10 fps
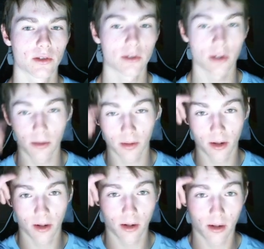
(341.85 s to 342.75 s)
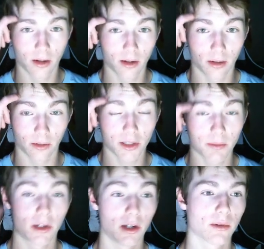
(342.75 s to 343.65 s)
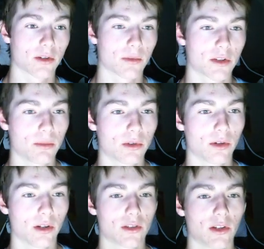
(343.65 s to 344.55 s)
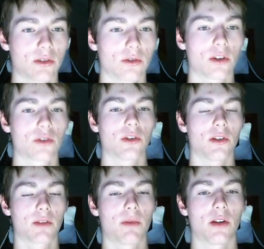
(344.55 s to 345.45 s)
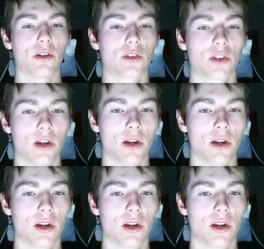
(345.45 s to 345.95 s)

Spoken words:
Let's start. Let's begin with some simple greetings and introduction in Spanish.